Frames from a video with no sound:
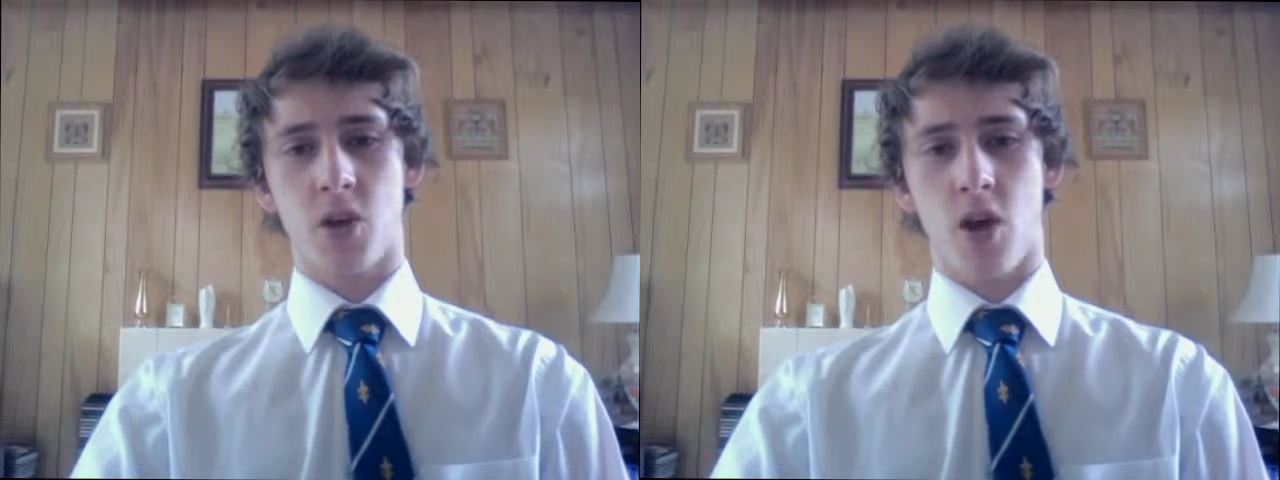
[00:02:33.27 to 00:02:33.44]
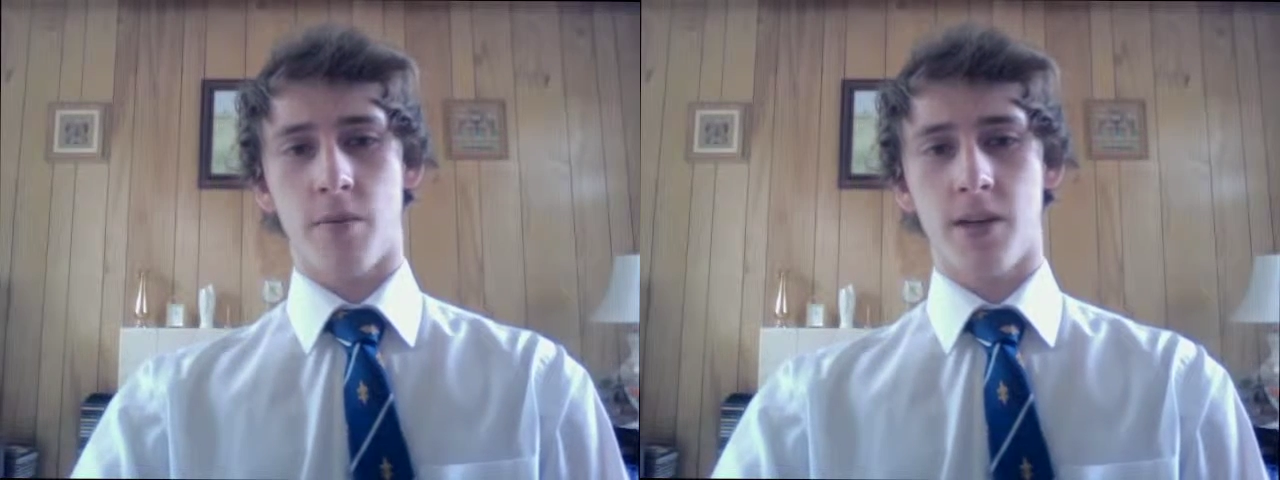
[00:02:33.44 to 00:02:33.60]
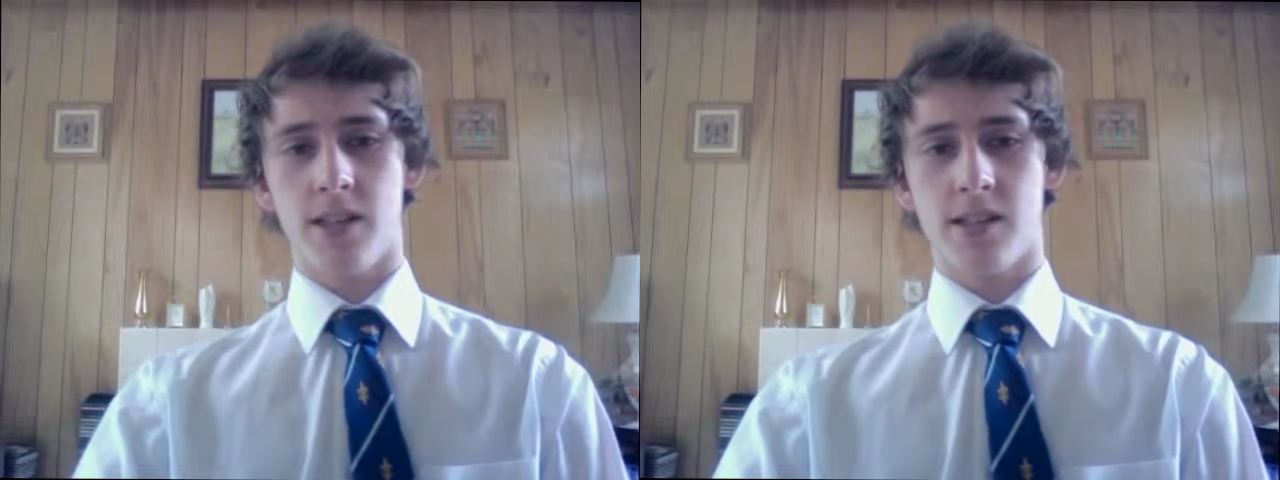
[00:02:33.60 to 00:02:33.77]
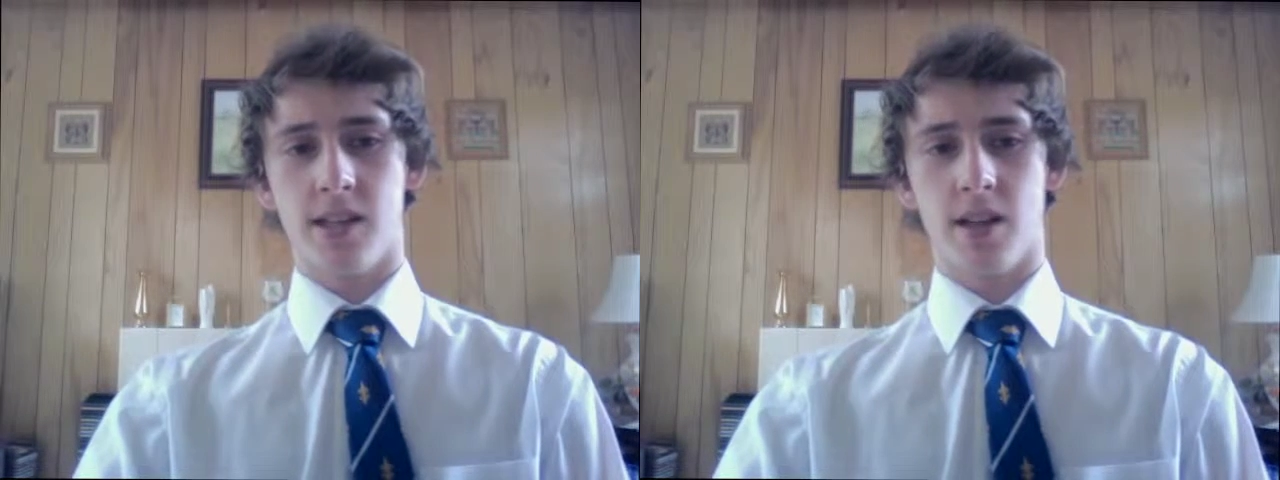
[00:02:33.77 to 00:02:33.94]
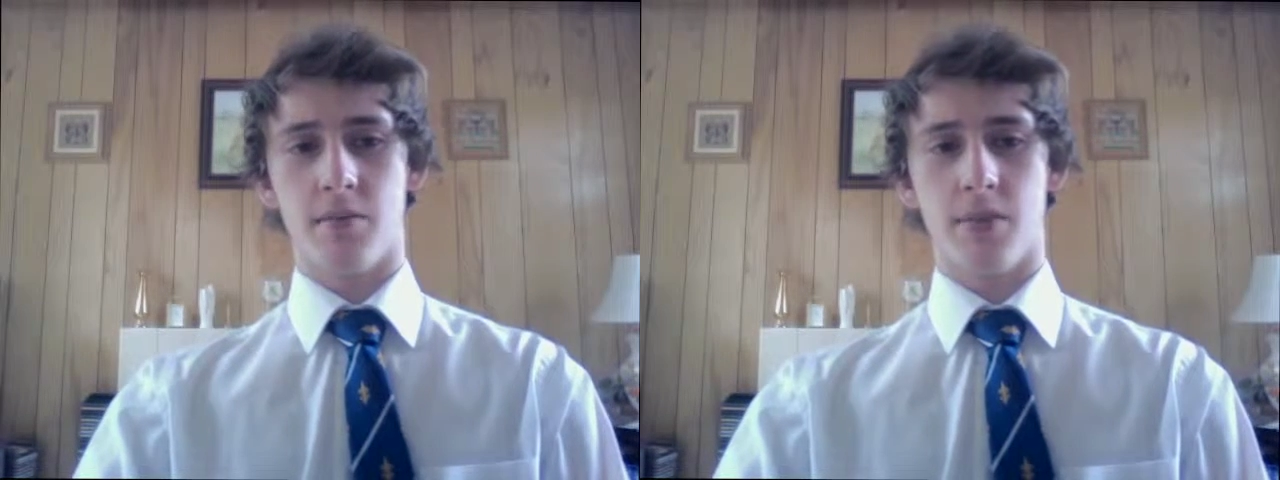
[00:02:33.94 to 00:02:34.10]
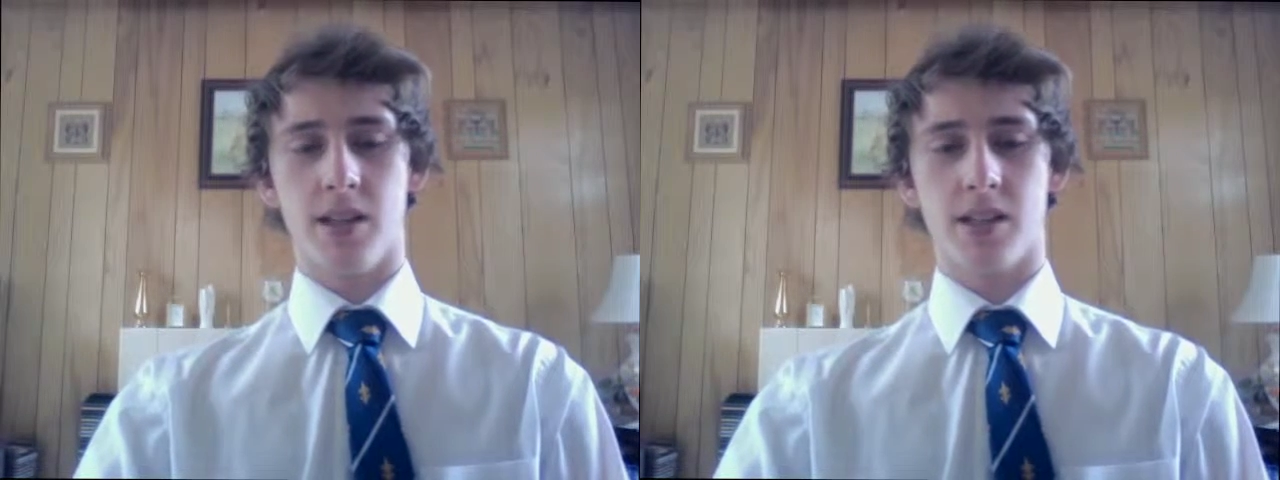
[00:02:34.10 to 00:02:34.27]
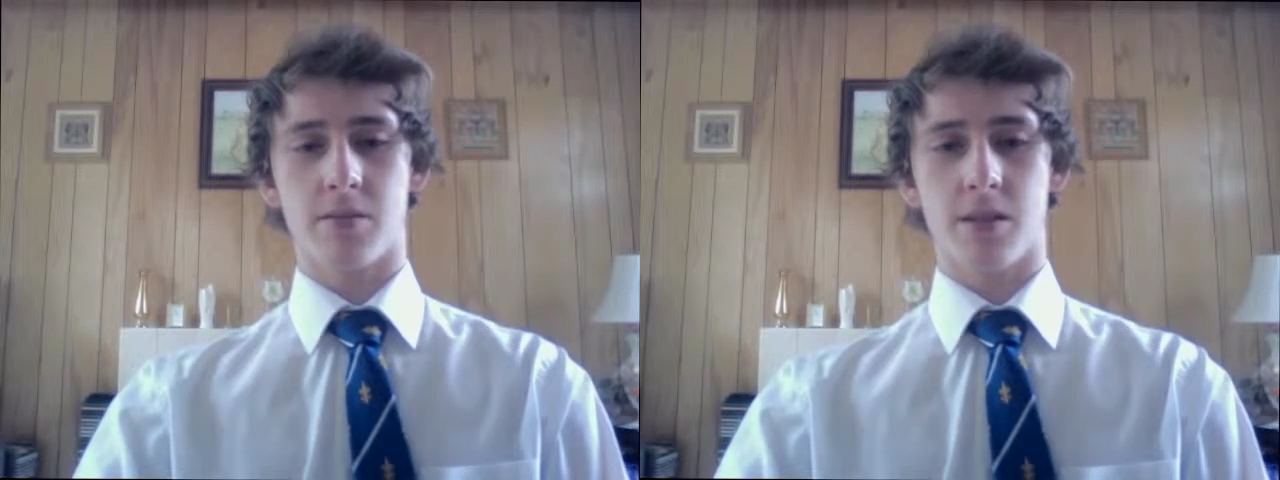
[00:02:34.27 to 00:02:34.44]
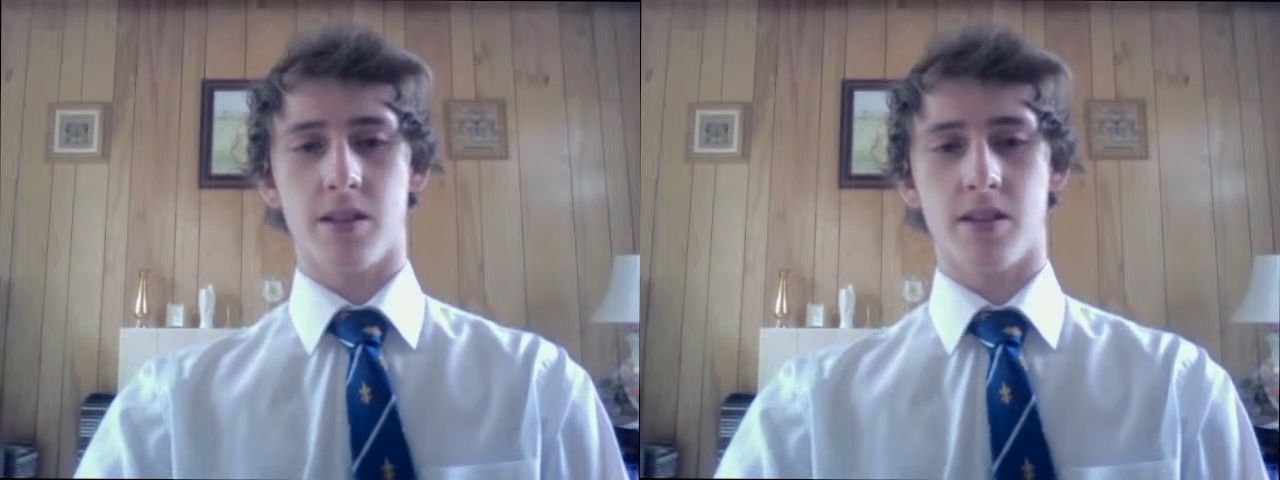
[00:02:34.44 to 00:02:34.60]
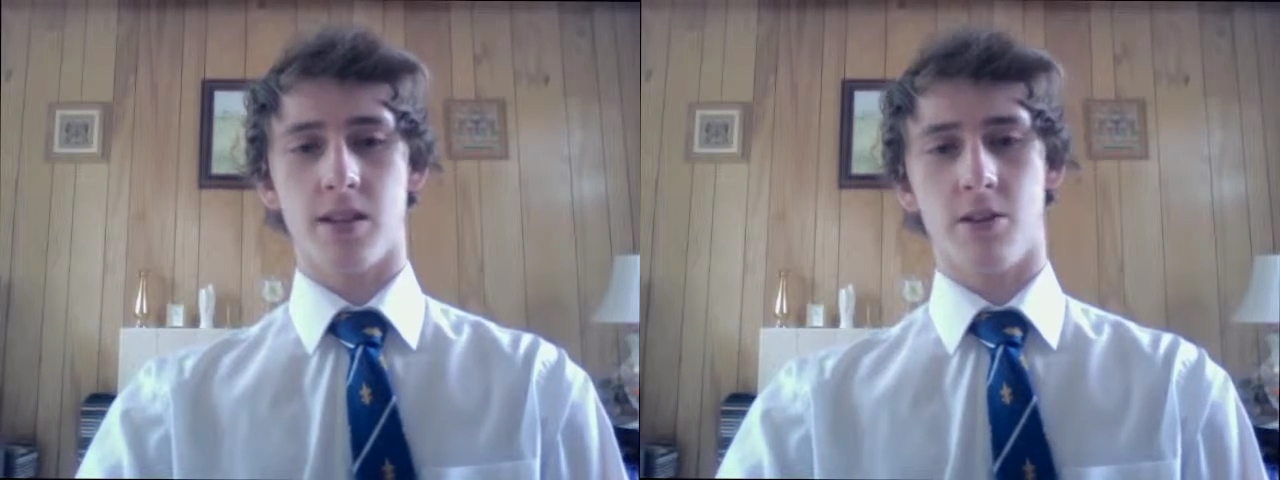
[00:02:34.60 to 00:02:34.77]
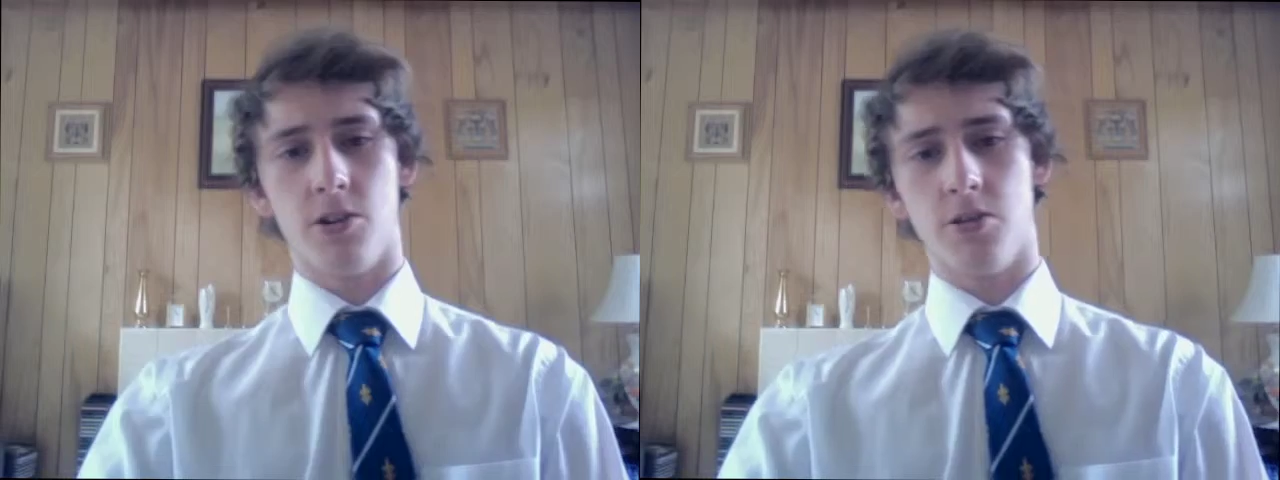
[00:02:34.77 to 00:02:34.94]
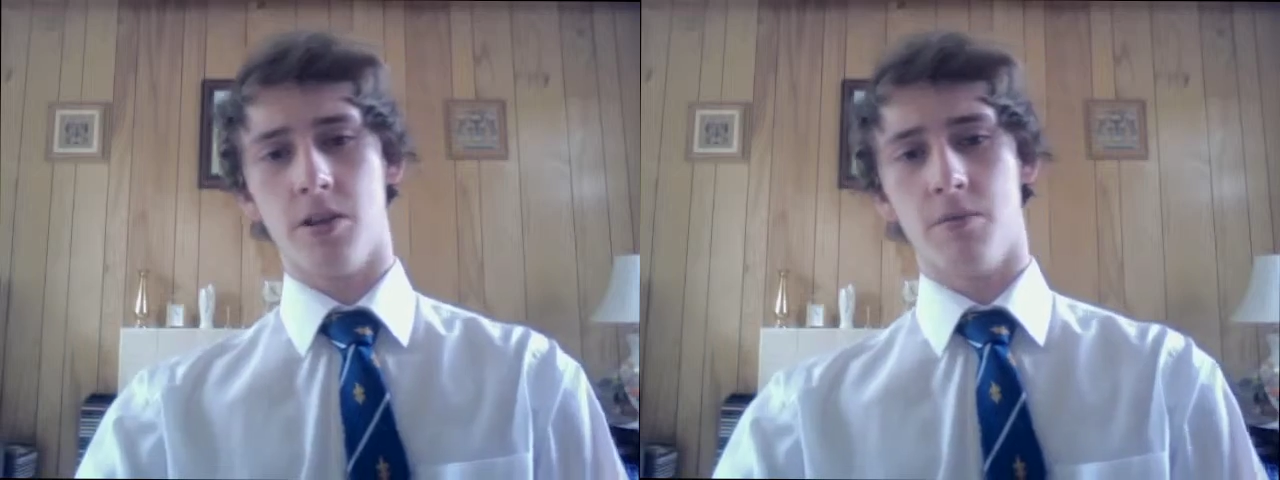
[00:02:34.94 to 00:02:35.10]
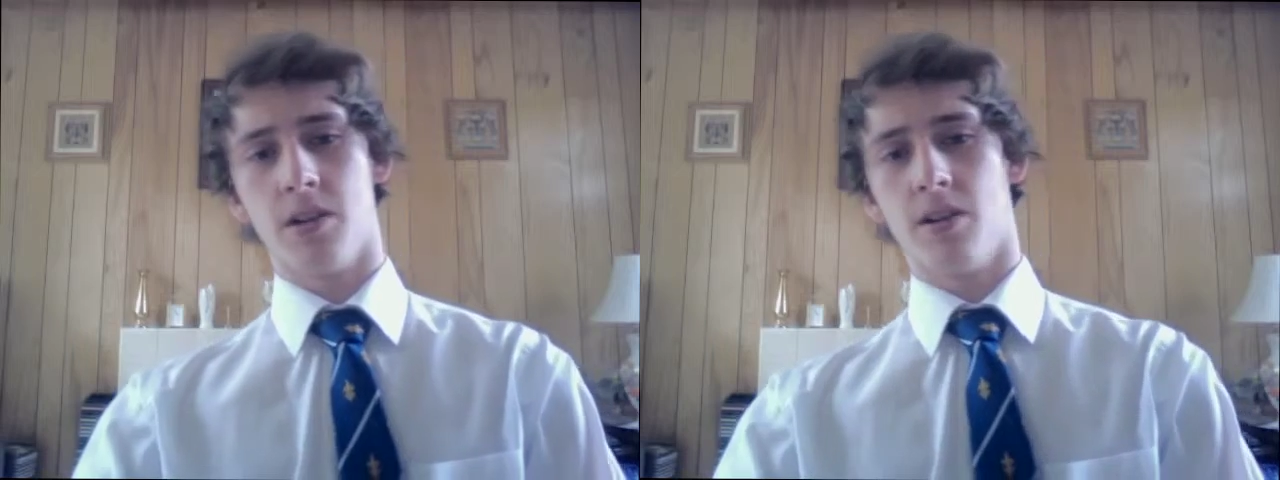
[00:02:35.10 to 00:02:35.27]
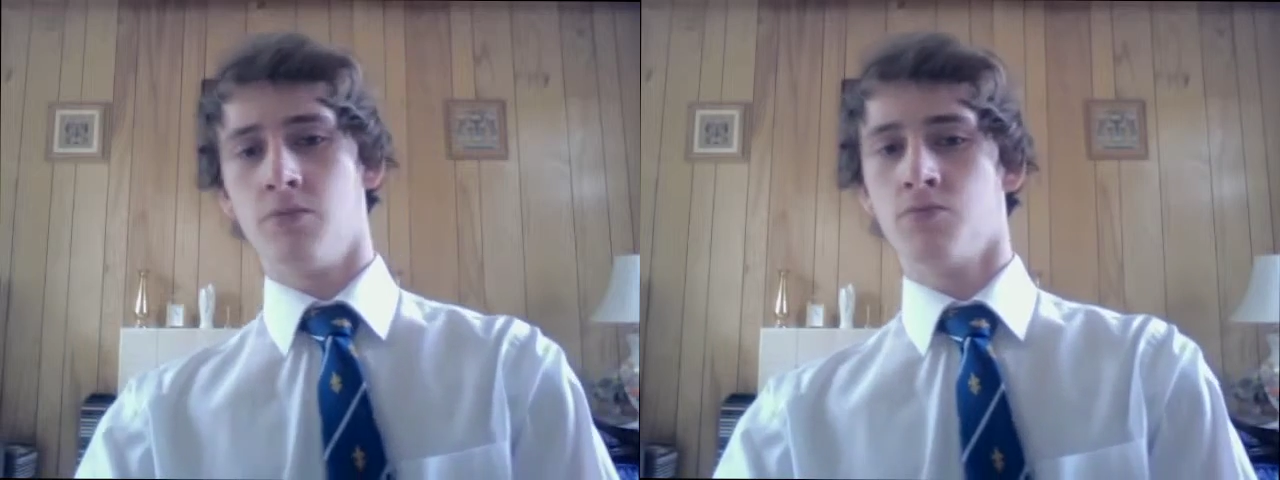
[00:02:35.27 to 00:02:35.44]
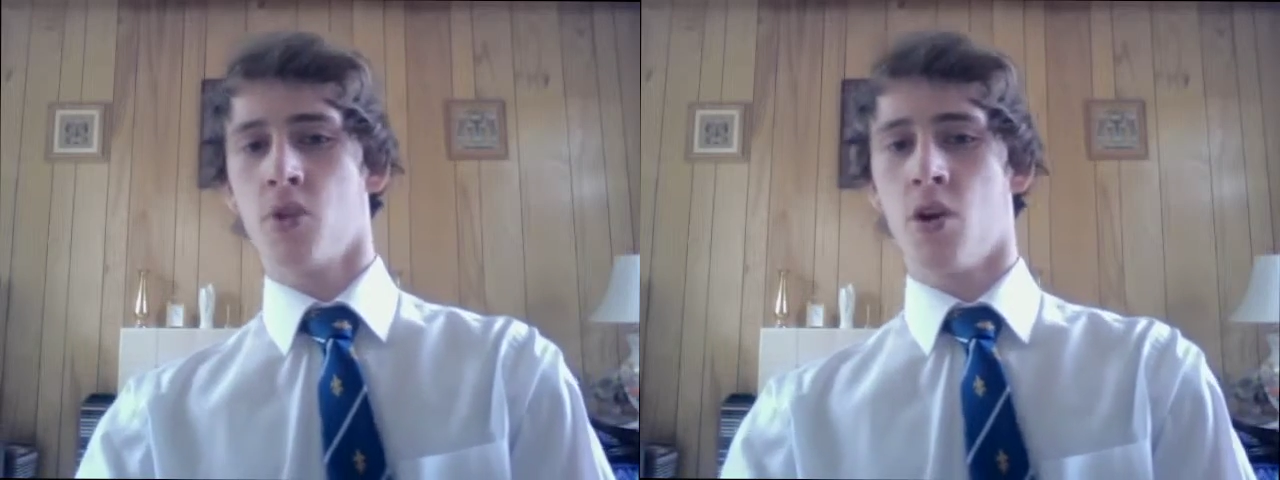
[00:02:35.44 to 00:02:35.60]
commonly set in place by the stereotypical